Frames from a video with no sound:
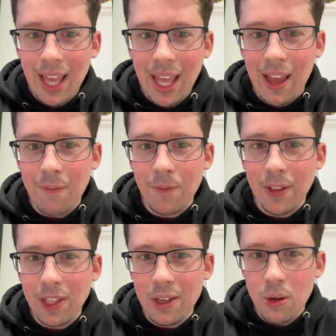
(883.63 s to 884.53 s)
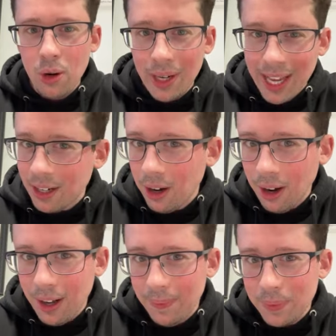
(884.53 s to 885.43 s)
If you don't get
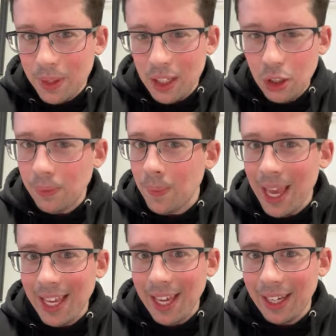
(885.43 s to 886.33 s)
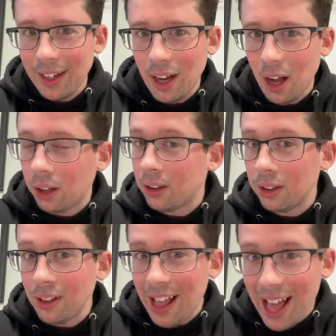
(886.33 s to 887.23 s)
caught, you're making a
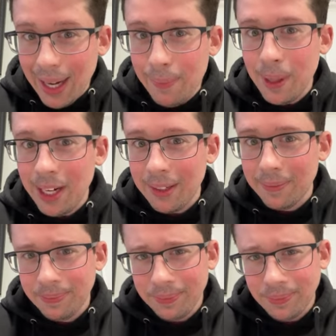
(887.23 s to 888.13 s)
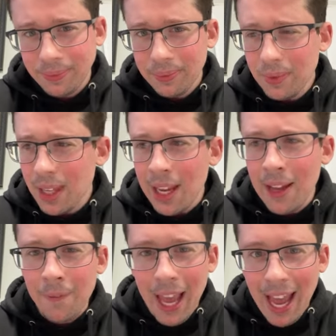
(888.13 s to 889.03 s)
lot of money.
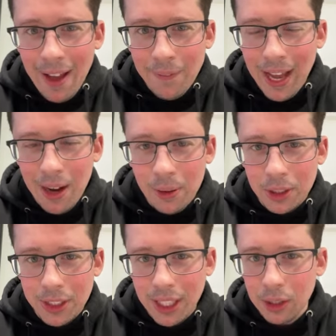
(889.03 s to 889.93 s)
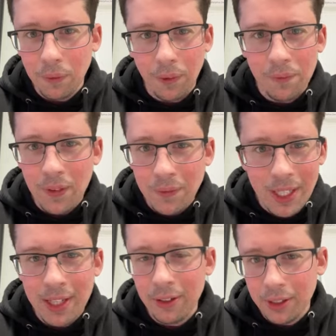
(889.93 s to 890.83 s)
If a half hour sells for
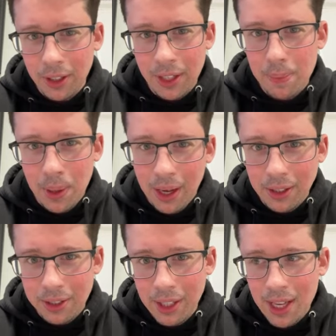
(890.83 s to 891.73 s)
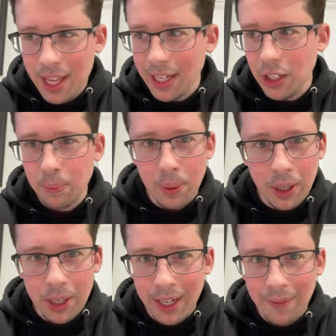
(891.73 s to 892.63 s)
15 or 30 bucks and you're
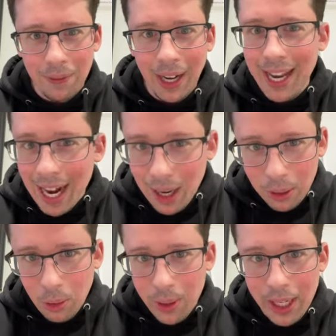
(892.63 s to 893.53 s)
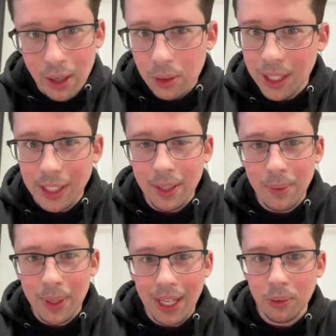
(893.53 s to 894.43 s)
booking it for eight hour windows, say some
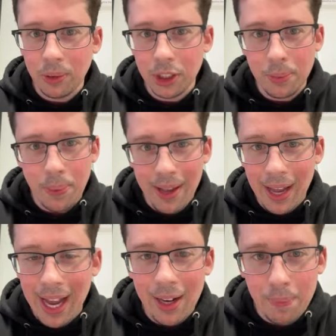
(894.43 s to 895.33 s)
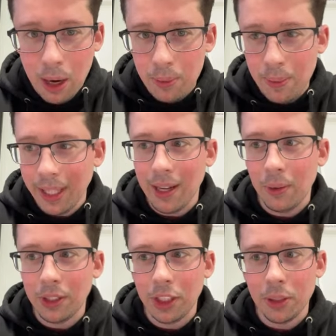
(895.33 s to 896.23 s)
guys will just pay. I had a bunkmate that
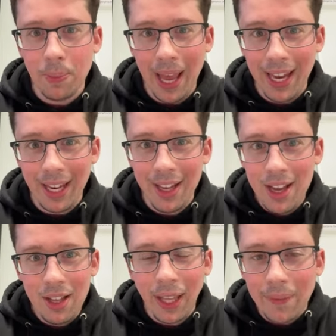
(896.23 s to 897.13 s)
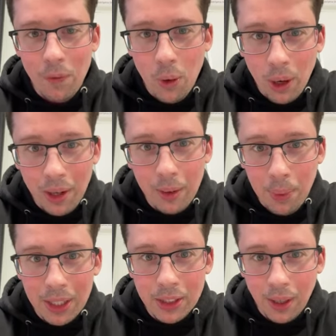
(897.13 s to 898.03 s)
would just pay like 400
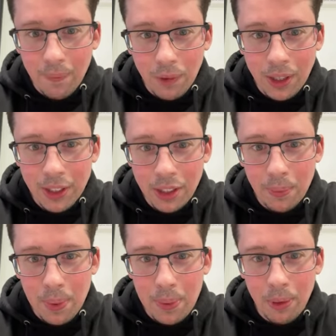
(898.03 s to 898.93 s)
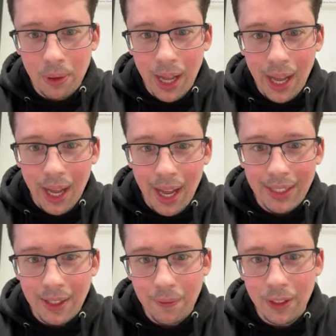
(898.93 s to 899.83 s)
bucks up front to some people at, at
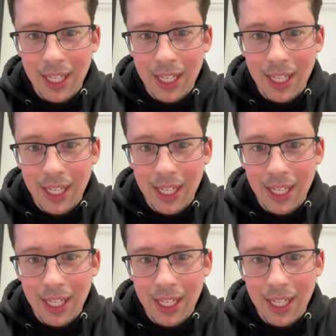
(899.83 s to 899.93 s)
different